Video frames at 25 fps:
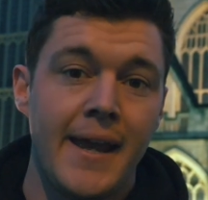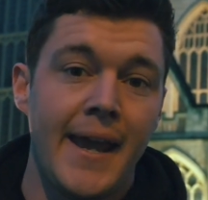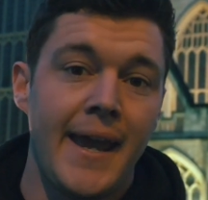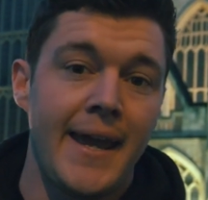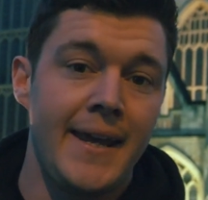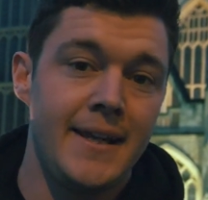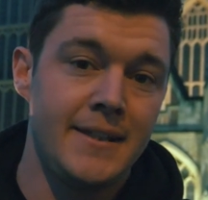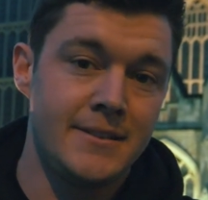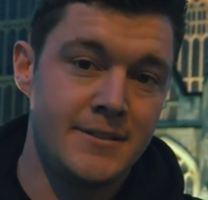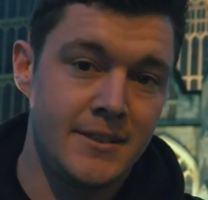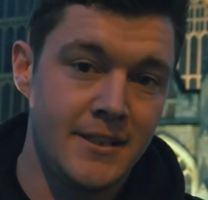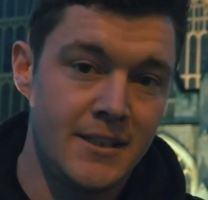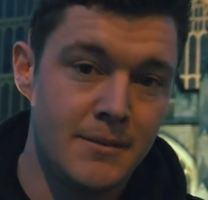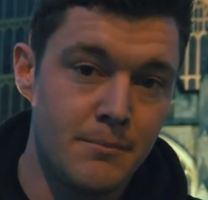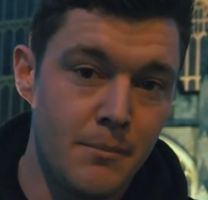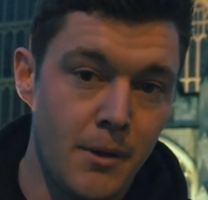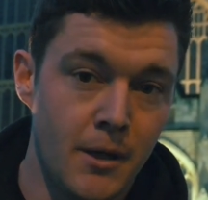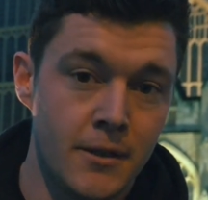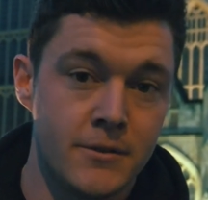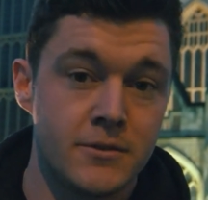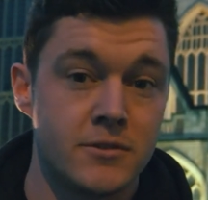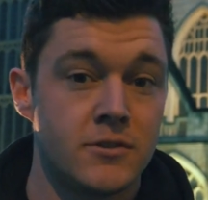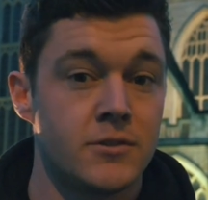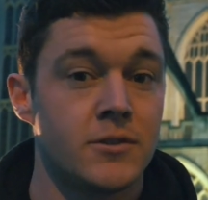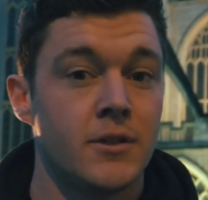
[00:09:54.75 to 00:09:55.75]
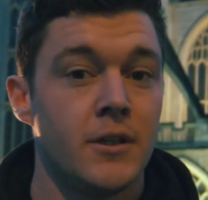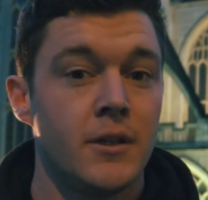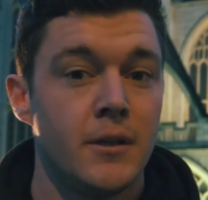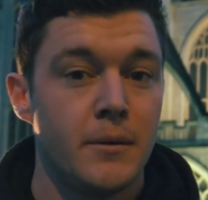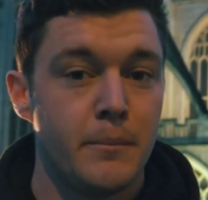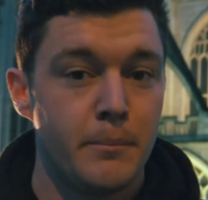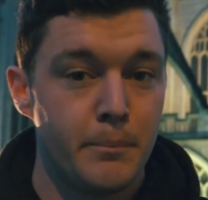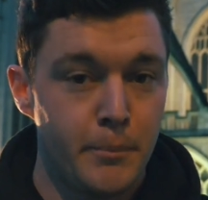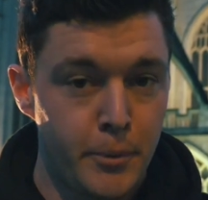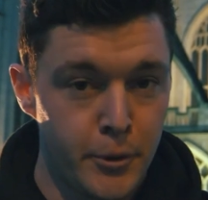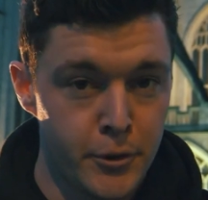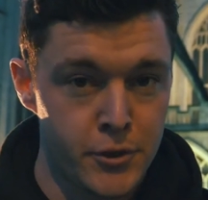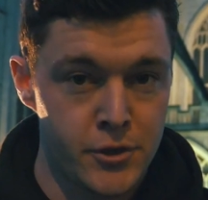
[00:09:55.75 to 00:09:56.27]
18 months
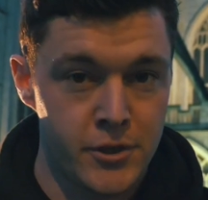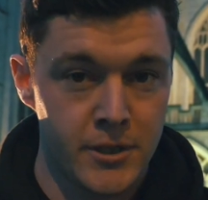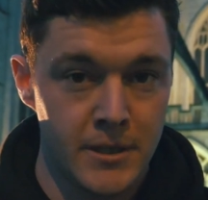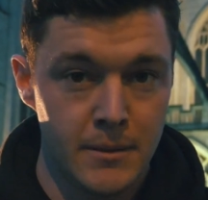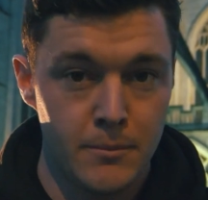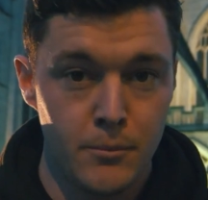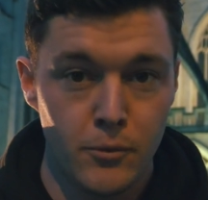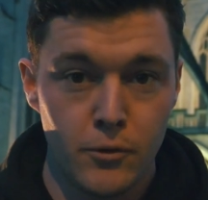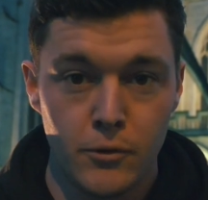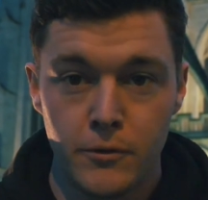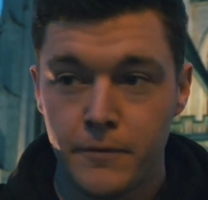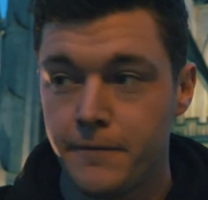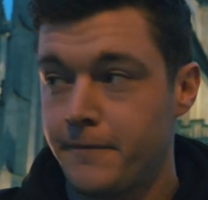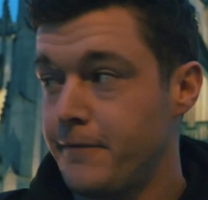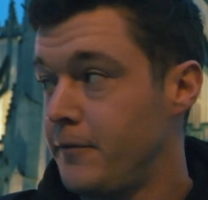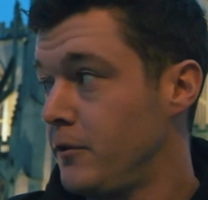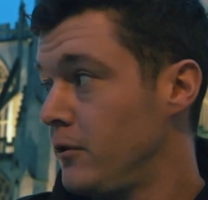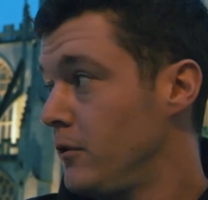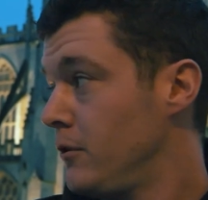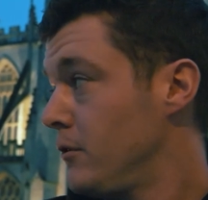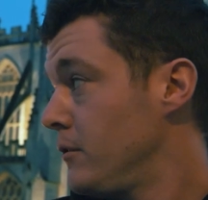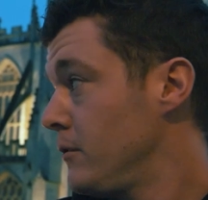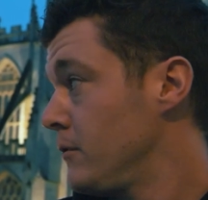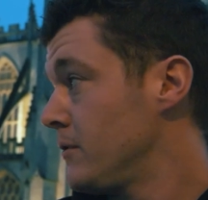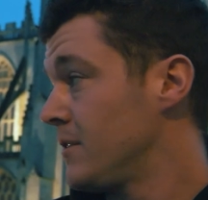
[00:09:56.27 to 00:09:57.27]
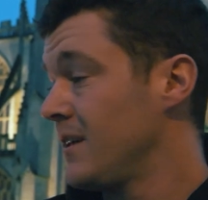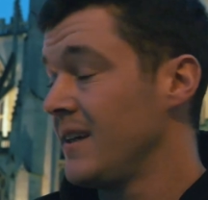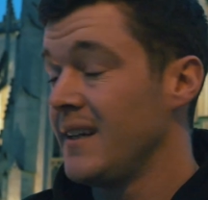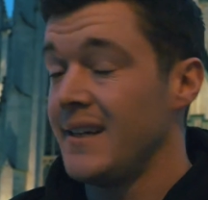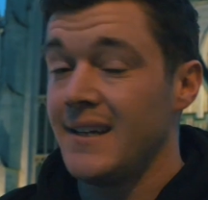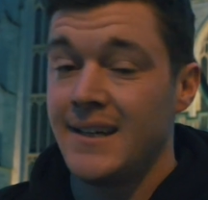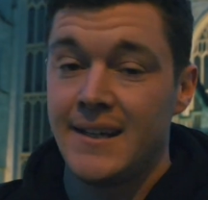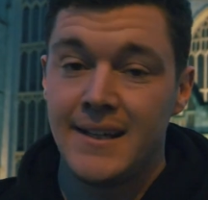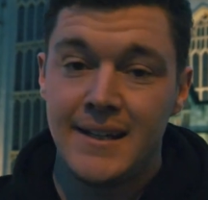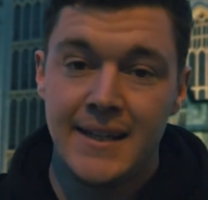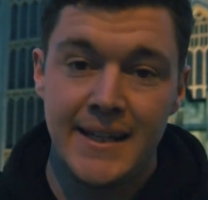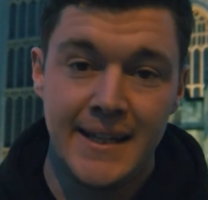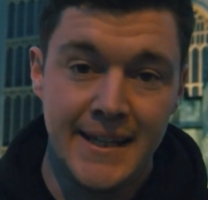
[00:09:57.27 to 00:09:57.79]
pushing in more food,
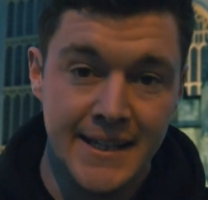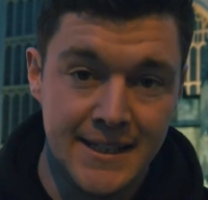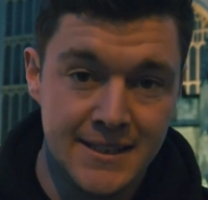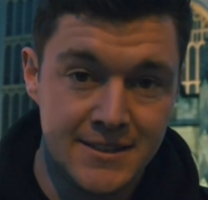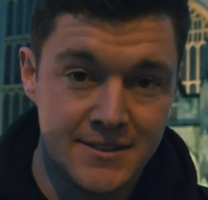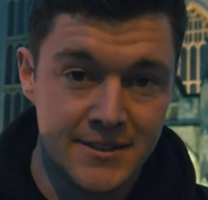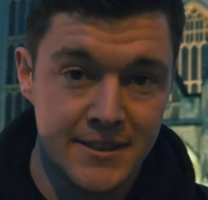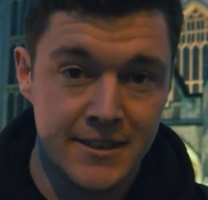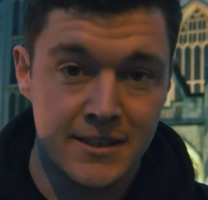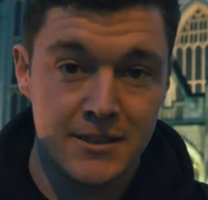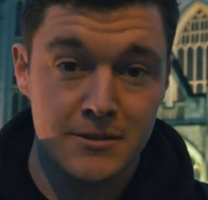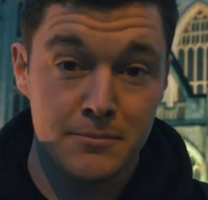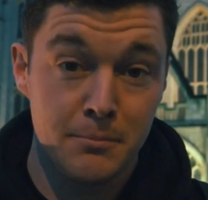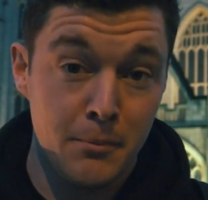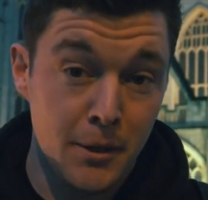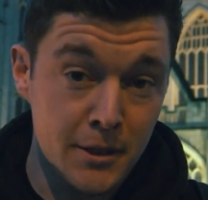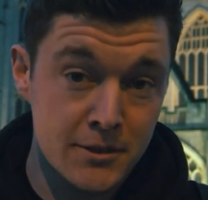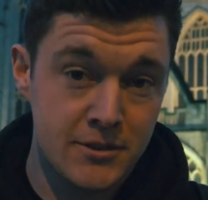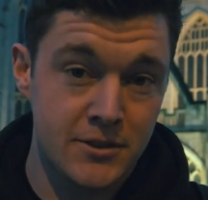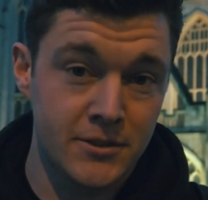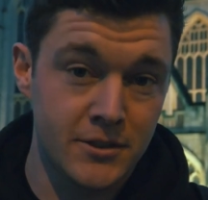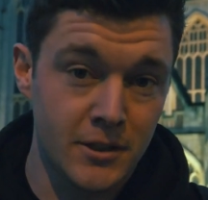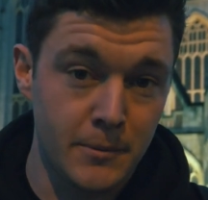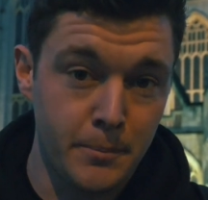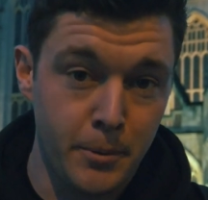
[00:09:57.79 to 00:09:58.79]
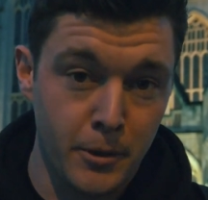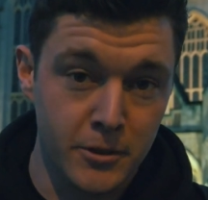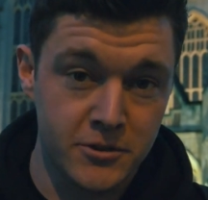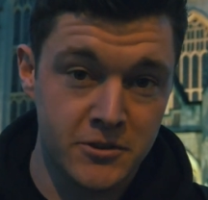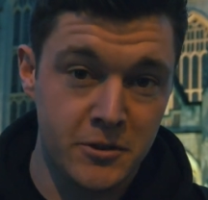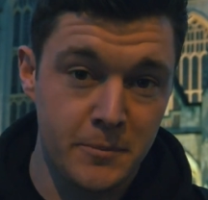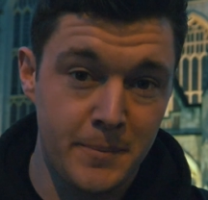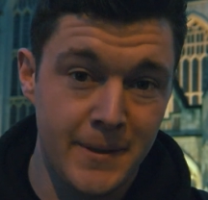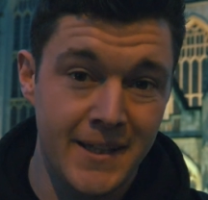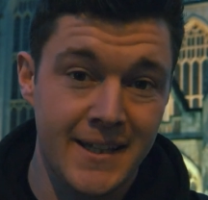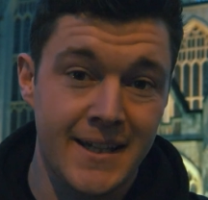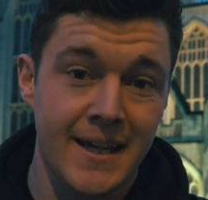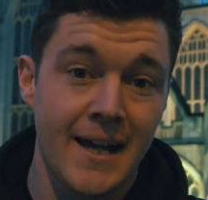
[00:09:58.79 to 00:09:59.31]
eating as much as I
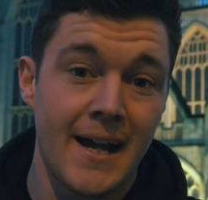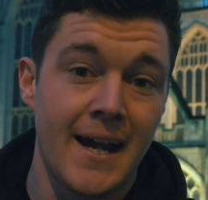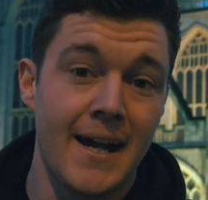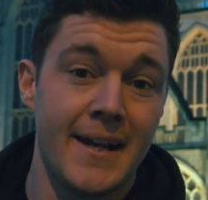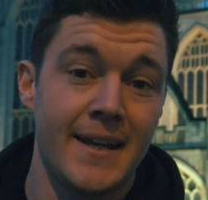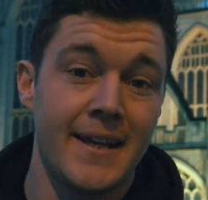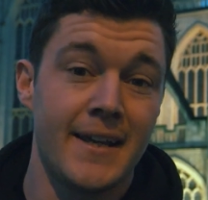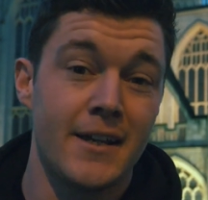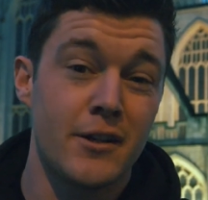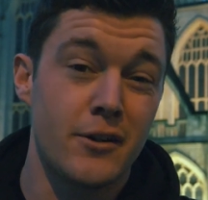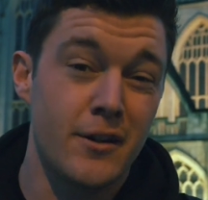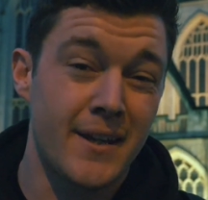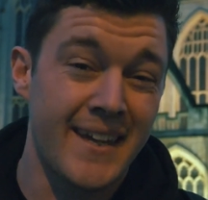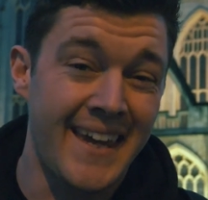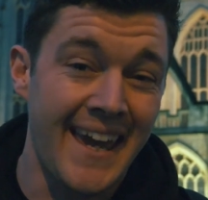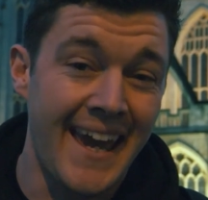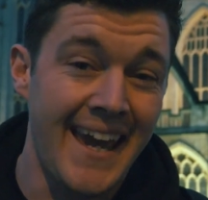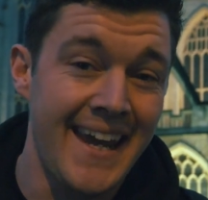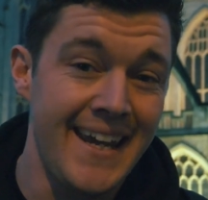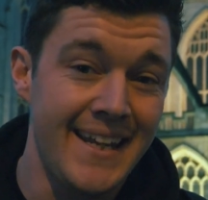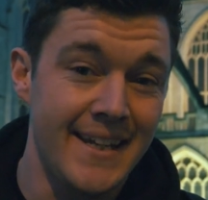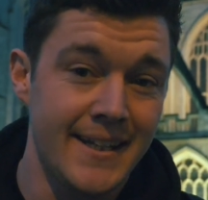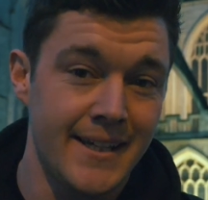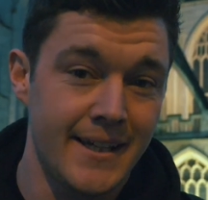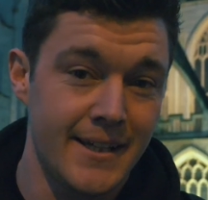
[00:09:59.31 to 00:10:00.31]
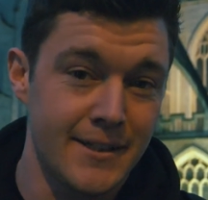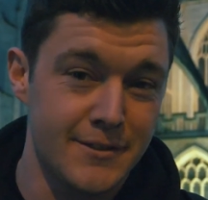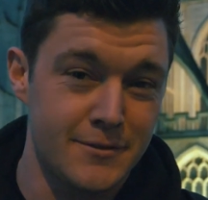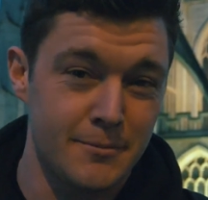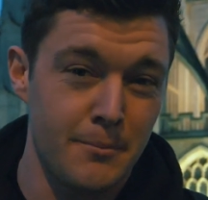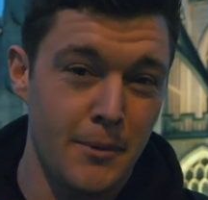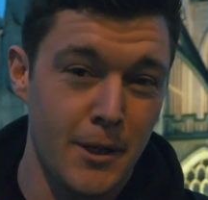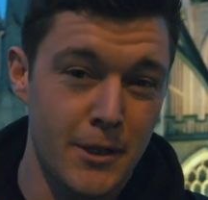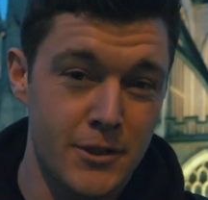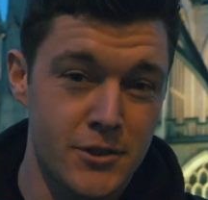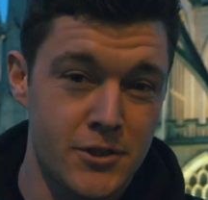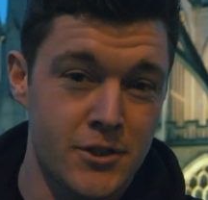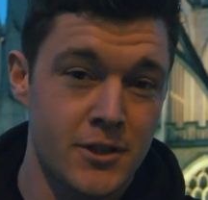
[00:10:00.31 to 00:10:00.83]
possibly can and gaining as
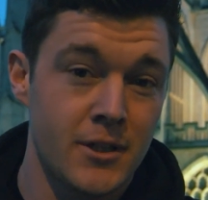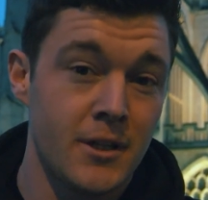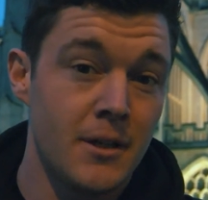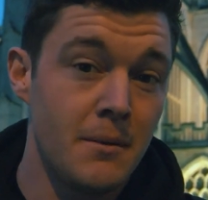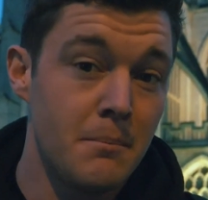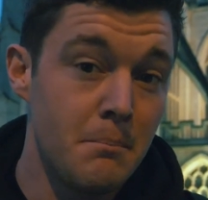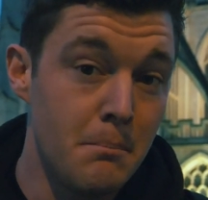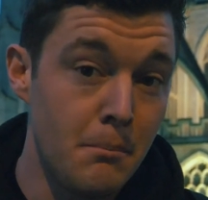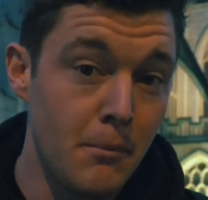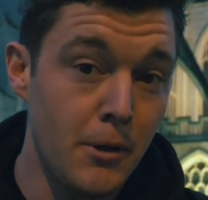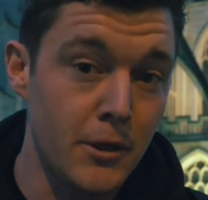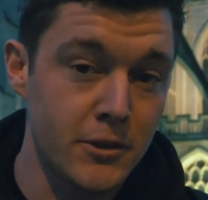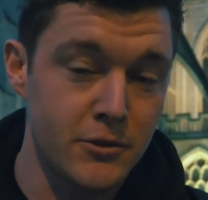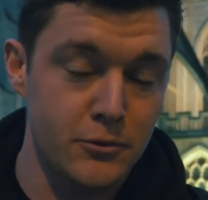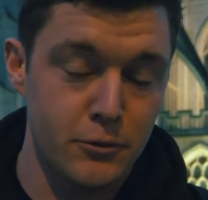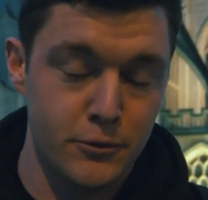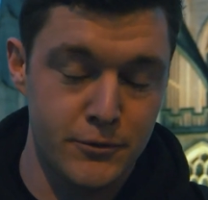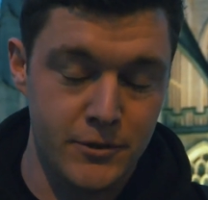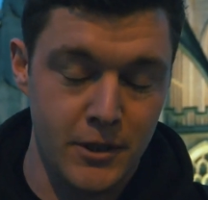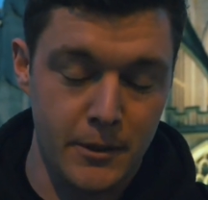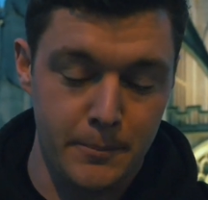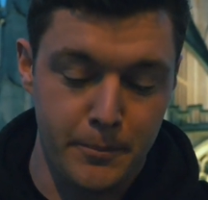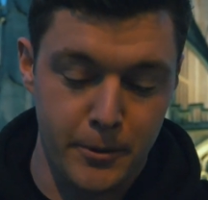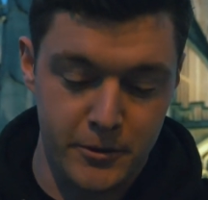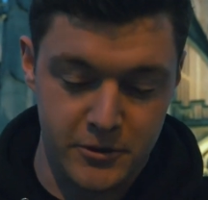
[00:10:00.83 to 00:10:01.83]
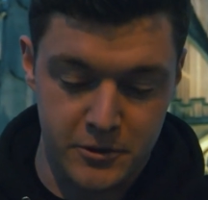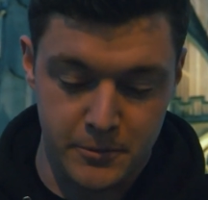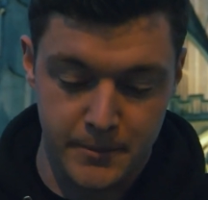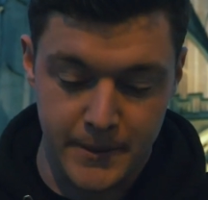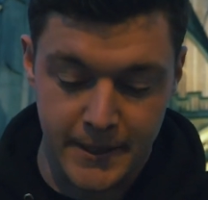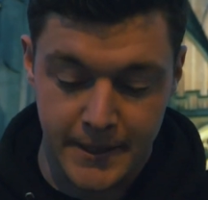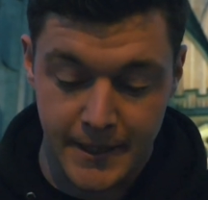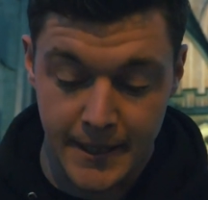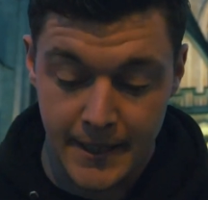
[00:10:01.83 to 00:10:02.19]
much muscle as I possibly